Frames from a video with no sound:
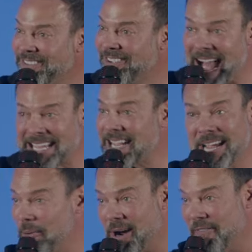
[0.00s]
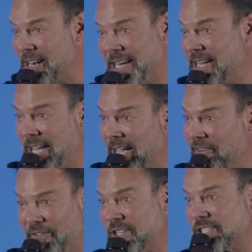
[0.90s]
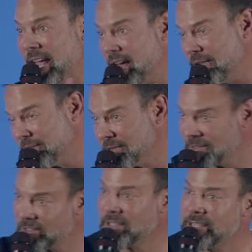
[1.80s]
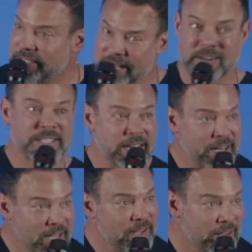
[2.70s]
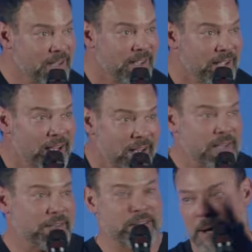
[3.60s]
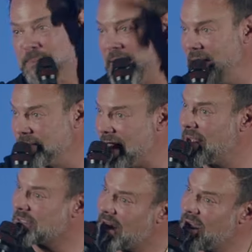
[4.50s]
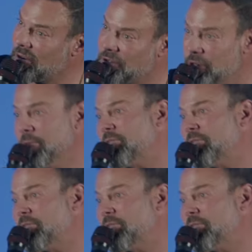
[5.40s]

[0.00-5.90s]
I can get wherever I need to get Fishtown, Center City, uh, uptown, downtown, New